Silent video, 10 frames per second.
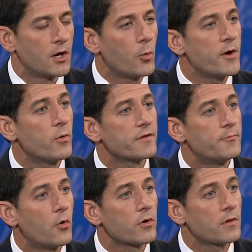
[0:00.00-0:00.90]
We would have
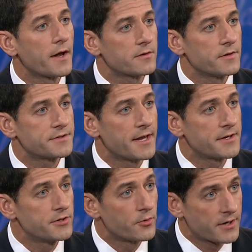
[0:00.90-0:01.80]
more likely
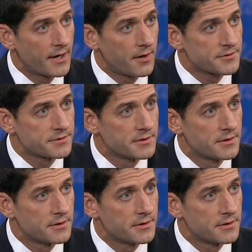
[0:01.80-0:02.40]
taken into account